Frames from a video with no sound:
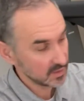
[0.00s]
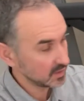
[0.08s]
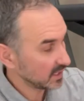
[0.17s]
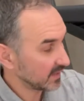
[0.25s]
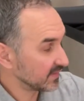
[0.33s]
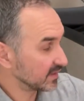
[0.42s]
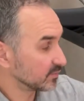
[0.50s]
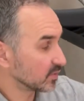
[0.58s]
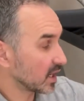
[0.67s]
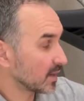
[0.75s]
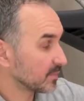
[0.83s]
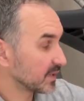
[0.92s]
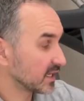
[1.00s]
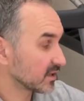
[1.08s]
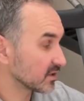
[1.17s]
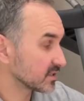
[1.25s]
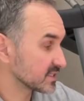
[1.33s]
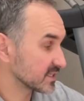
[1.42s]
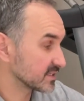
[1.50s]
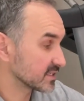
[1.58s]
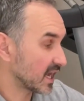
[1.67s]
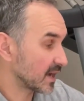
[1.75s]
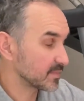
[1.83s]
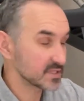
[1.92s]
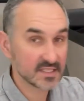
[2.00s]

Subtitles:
and then up here is the top is